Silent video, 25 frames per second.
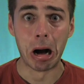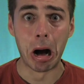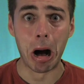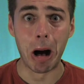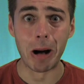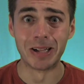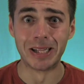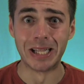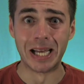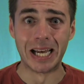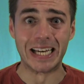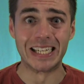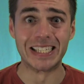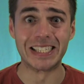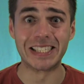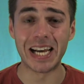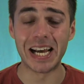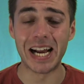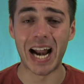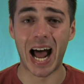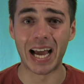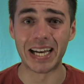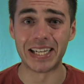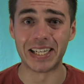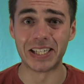Holy
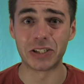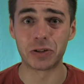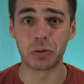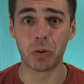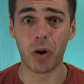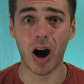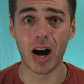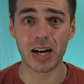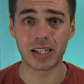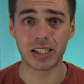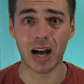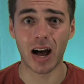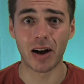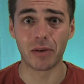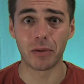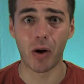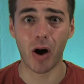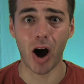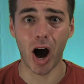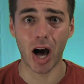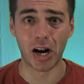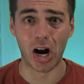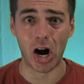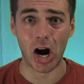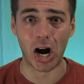shit, I just walked on
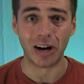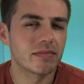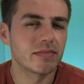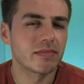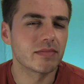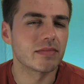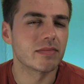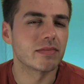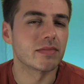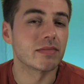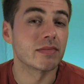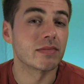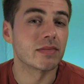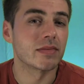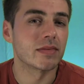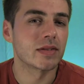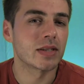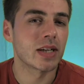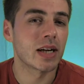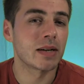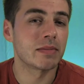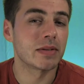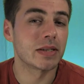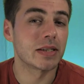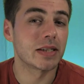water! Mm,
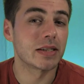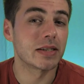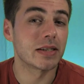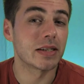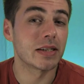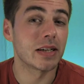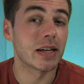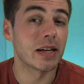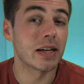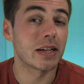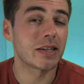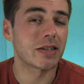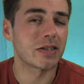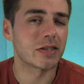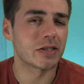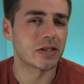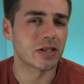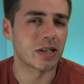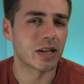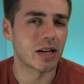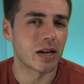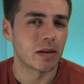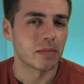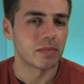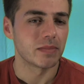time to get the anchor
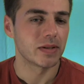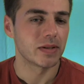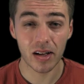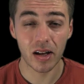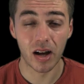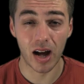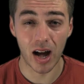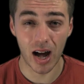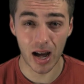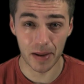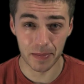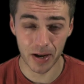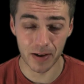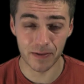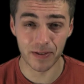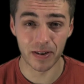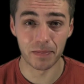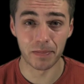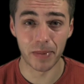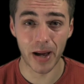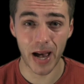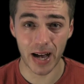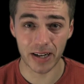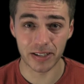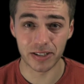job. I'm Evan
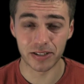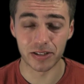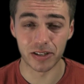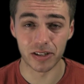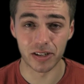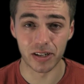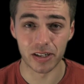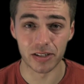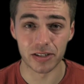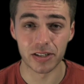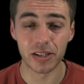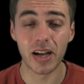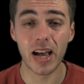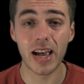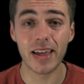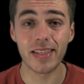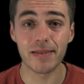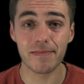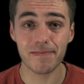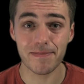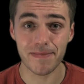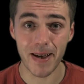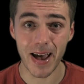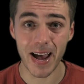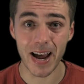Baxter, and today
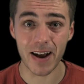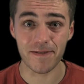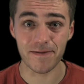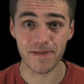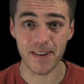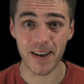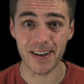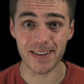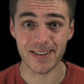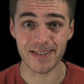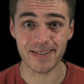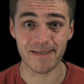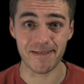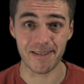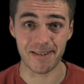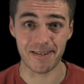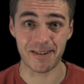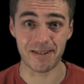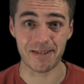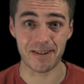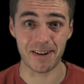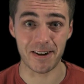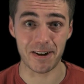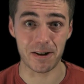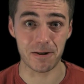the fair faces
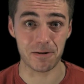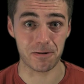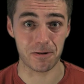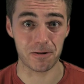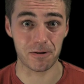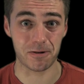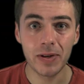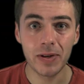elongation.